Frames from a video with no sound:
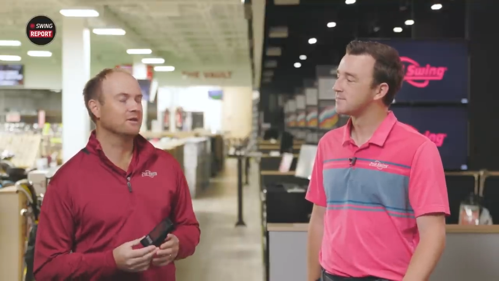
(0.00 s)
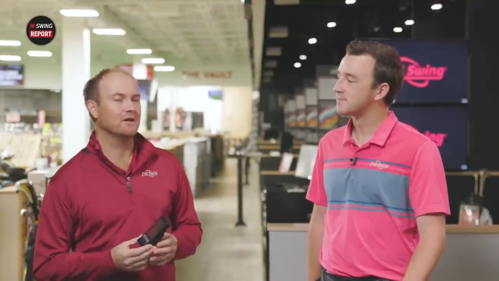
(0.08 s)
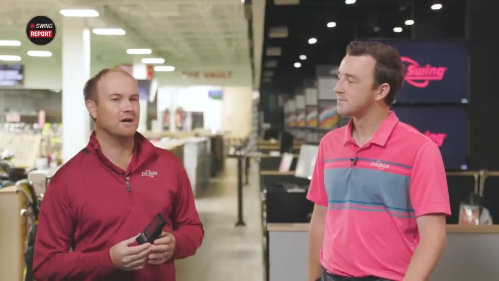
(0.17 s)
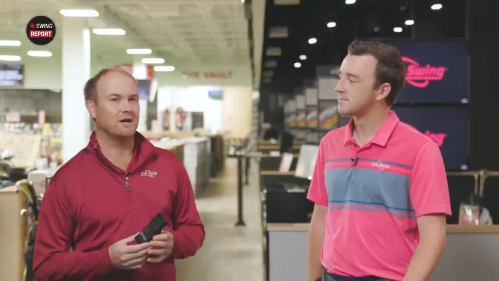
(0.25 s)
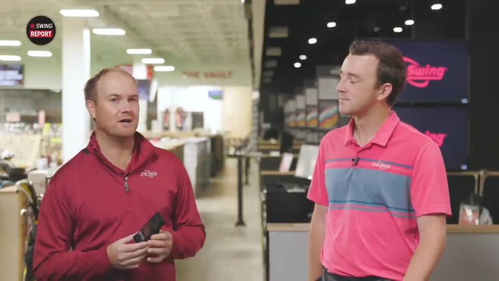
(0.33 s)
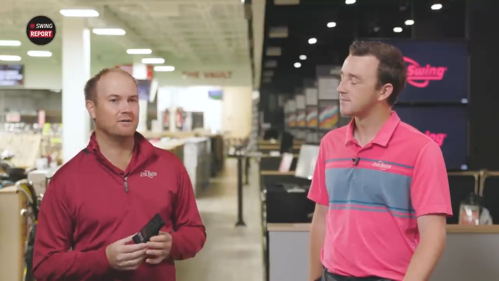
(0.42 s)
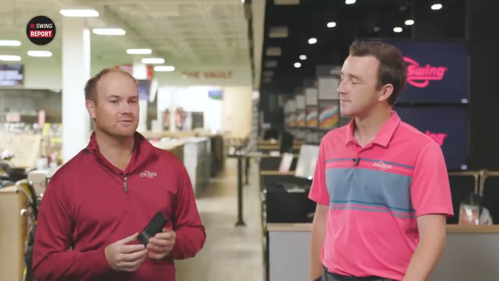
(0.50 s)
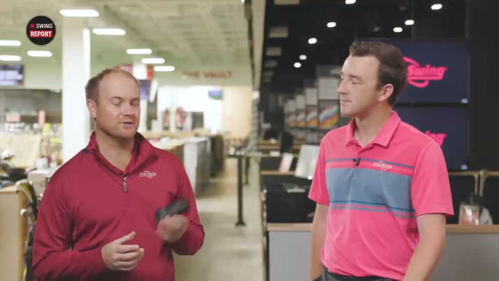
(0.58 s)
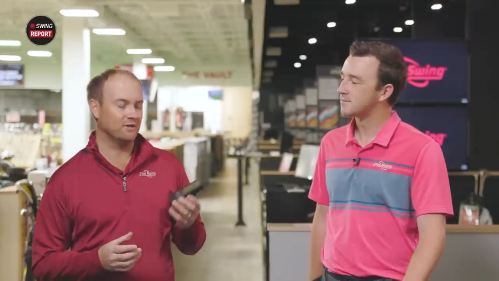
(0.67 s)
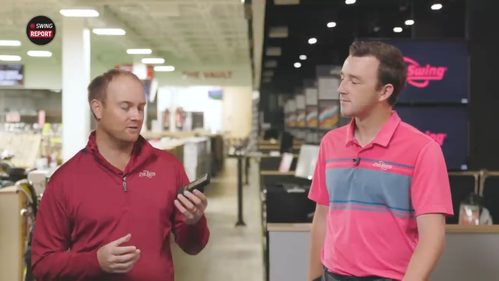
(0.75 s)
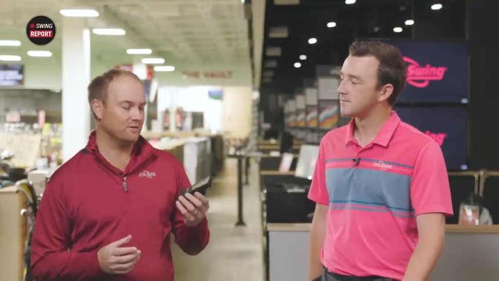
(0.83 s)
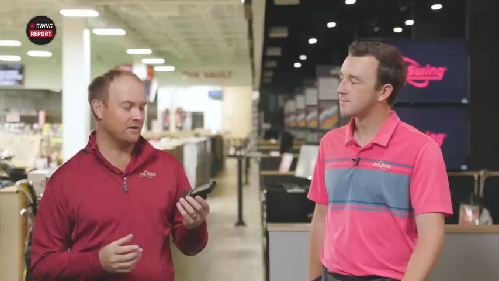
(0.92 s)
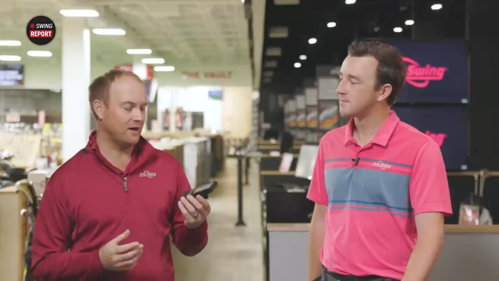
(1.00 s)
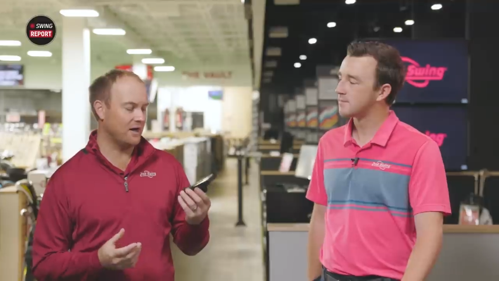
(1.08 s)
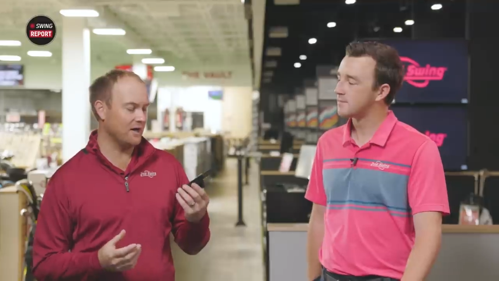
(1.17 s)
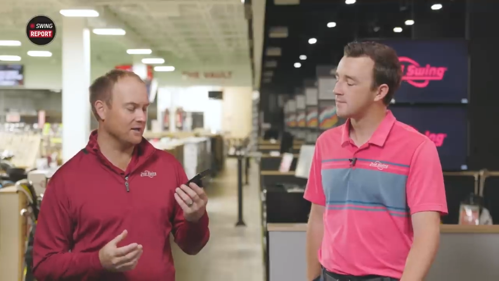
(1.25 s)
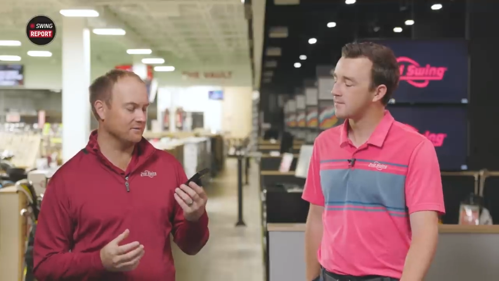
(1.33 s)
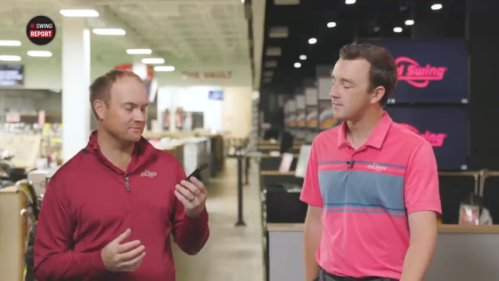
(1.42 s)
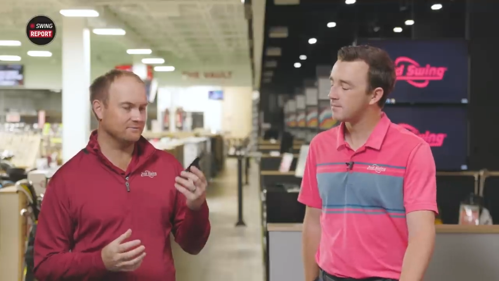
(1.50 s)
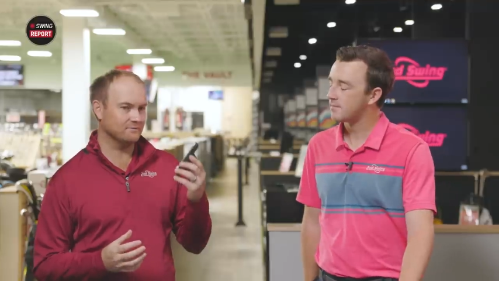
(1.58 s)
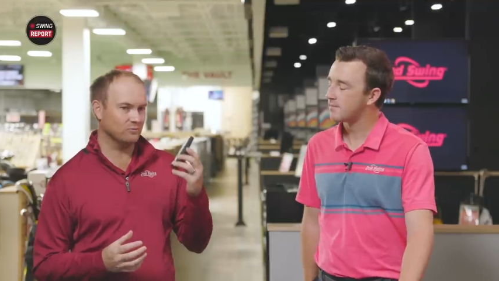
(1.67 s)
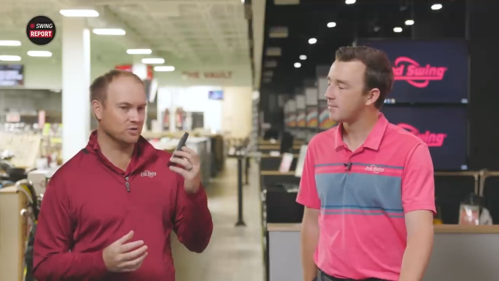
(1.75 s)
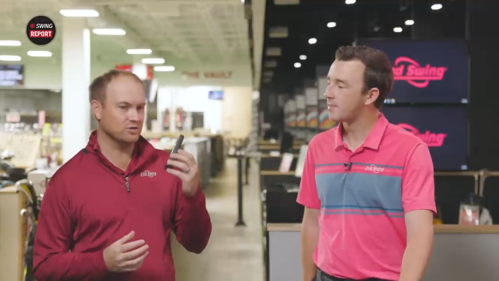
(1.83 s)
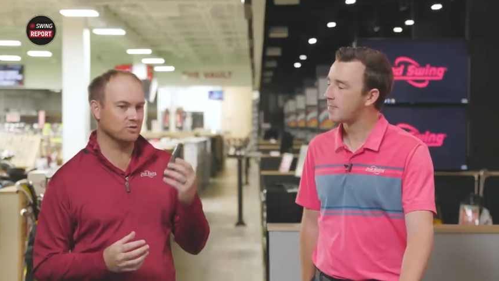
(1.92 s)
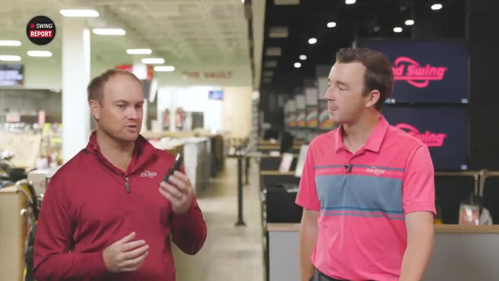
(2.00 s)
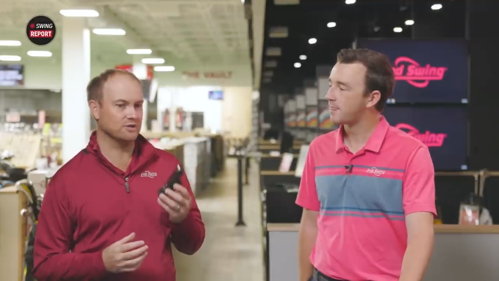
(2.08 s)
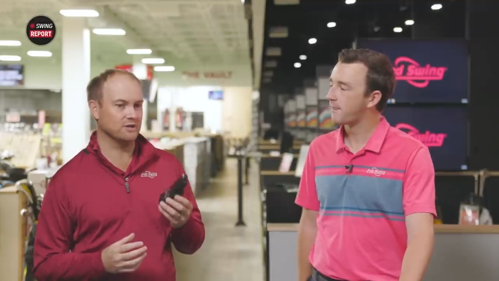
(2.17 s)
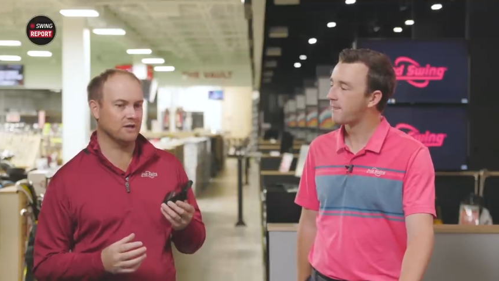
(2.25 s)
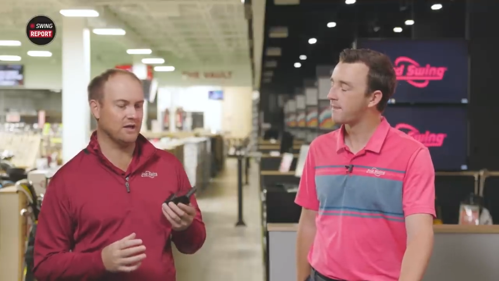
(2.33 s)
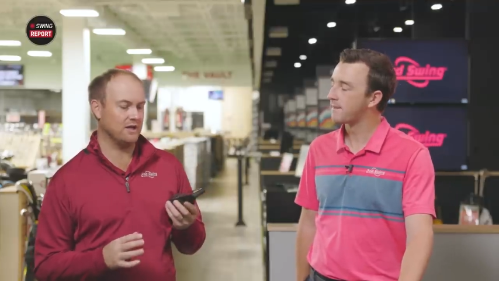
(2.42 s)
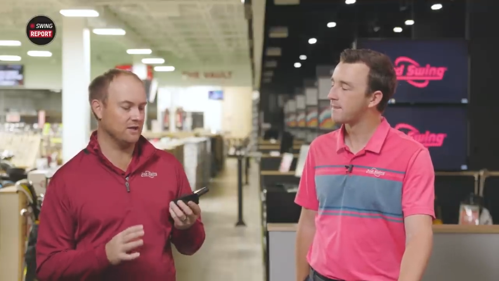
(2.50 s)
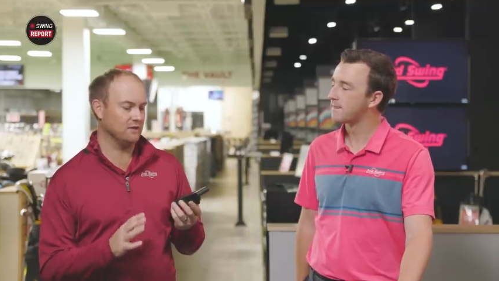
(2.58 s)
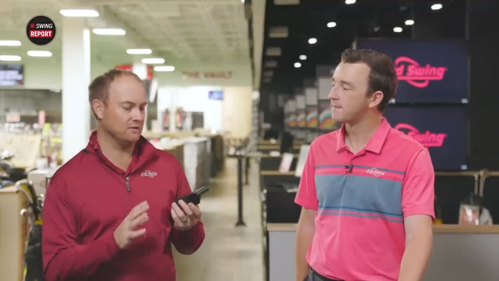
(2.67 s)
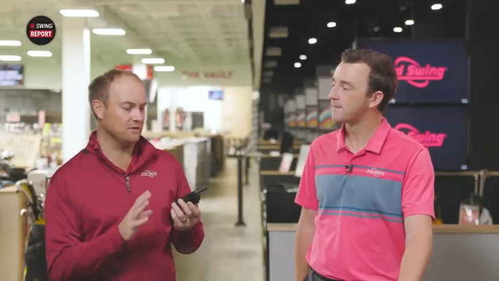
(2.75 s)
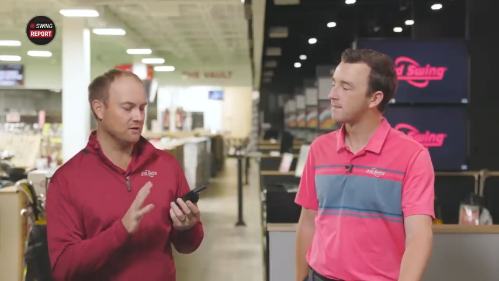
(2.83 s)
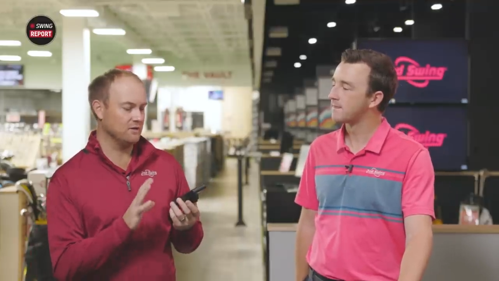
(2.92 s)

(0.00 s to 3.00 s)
Speaker 1: Um, so I was using a